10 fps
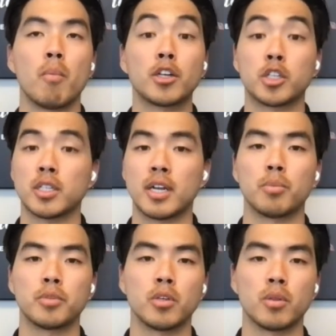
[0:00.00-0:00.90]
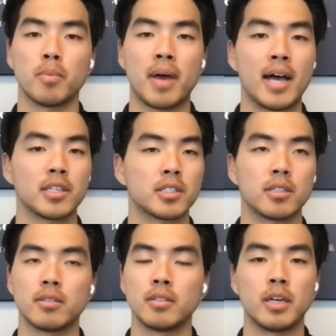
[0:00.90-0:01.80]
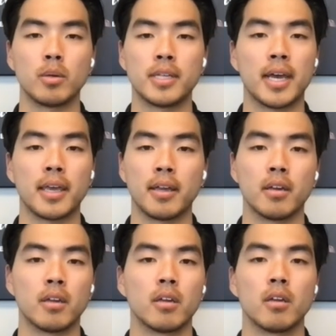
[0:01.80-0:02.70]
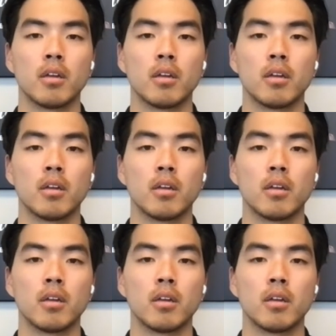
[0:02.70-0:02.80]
much has it helped you in the past you know decade